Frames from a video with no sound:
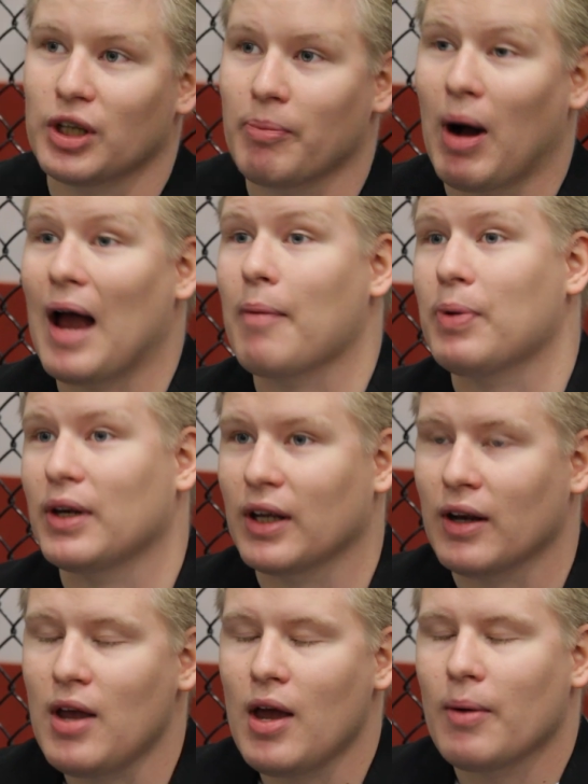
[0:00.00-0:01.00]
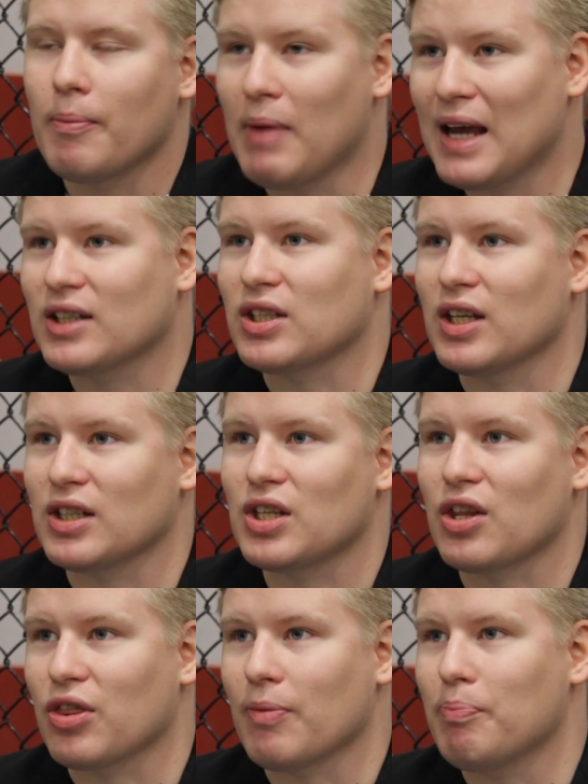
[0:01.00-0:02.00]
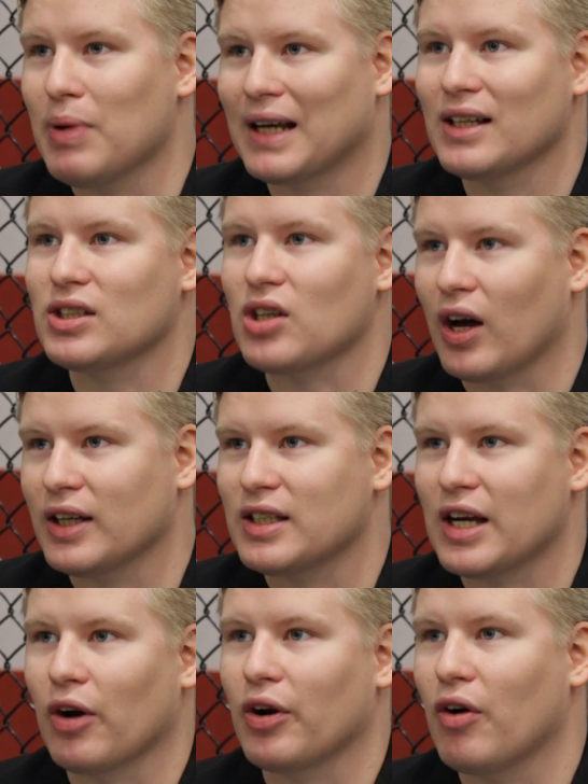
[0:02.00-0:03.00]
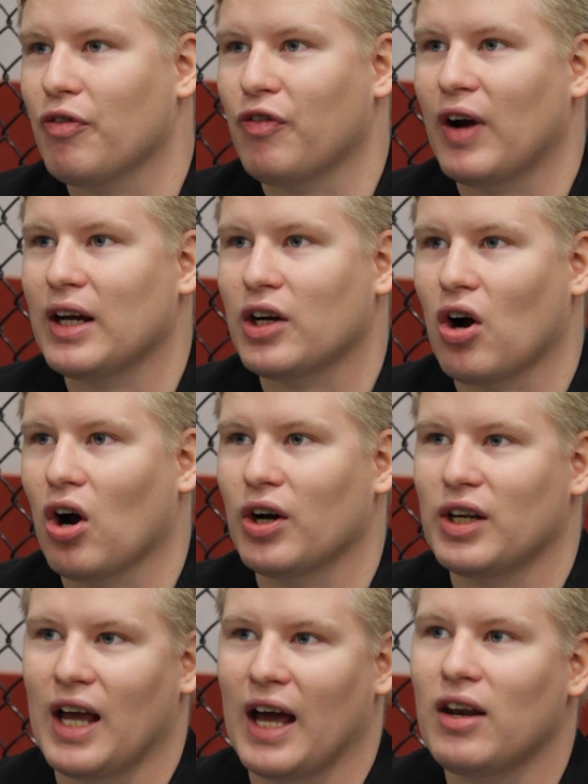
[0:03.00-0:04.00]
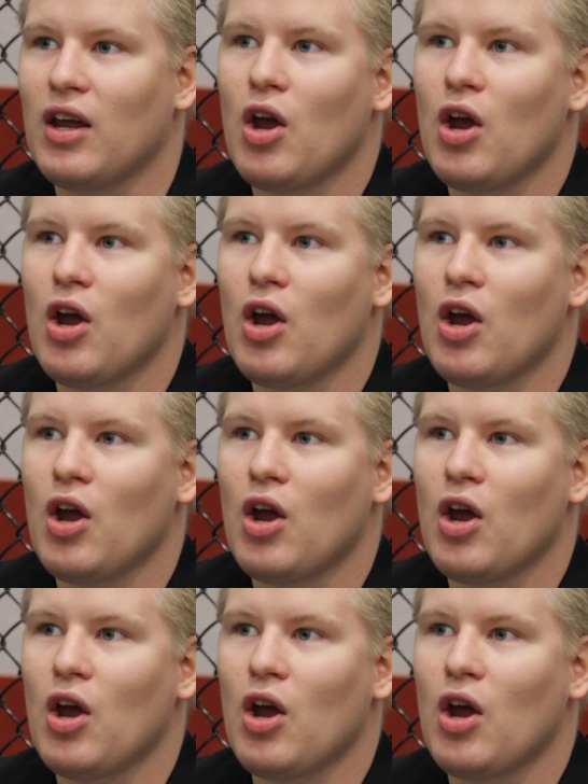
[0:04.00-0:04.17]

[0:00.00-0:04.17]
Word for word: in my opinion, makes this the biggest Ontario fight card yet